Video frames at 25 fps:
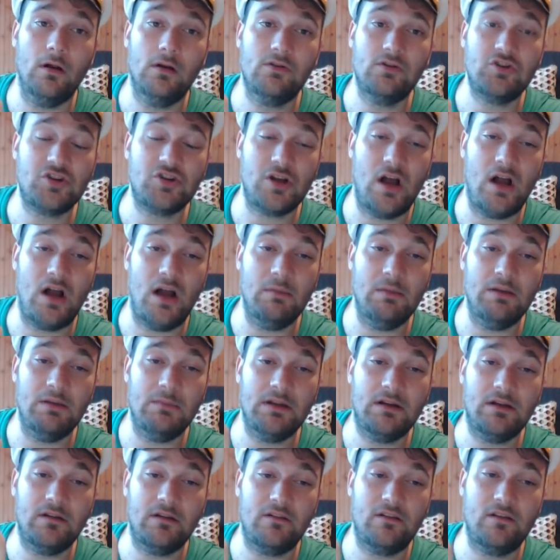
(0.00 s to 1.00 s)
Shaman
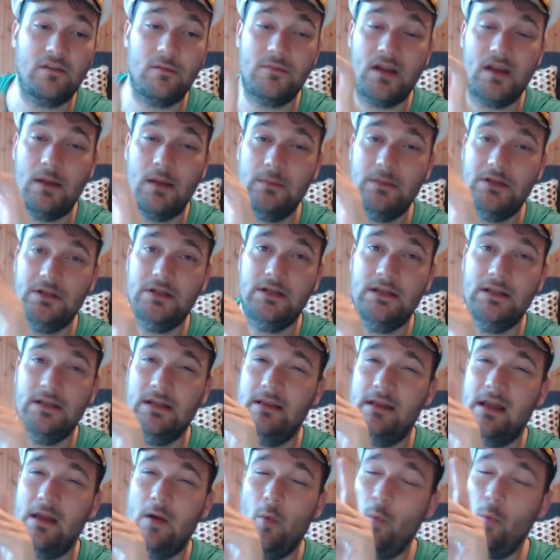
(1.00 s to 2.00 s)
because sometimes you need
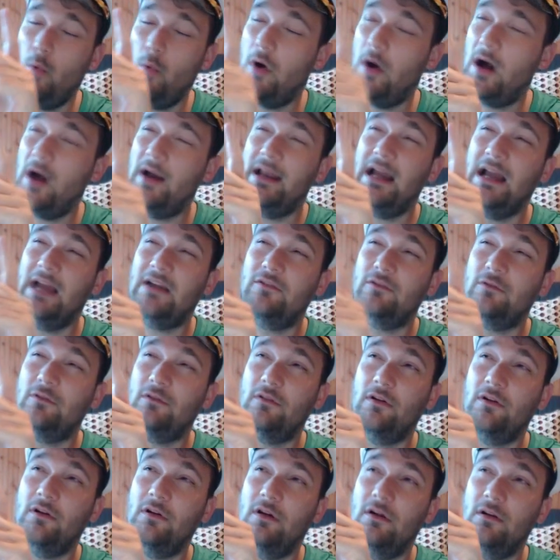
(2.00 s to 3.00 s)
that one extra
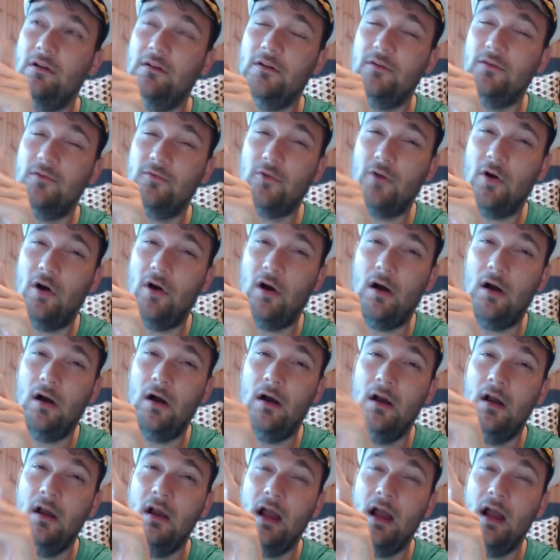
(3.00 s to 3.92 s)
turn to draw